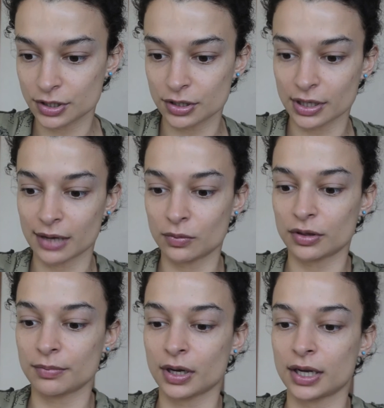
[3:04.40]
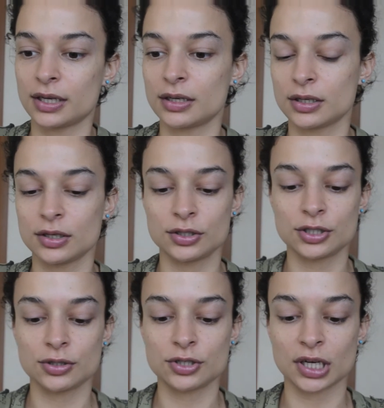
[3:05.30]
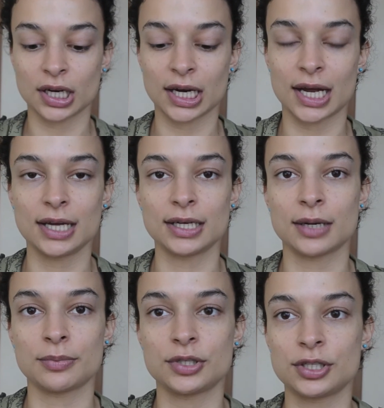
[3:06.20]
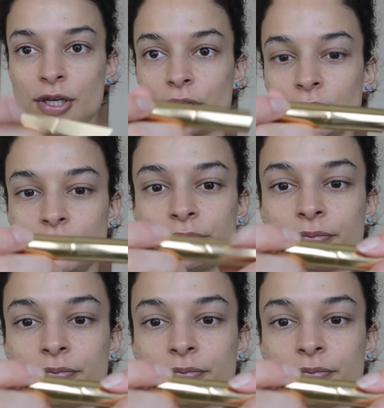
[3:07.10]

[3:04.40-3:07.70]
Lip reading: to do that with my Touche Eclat number 2.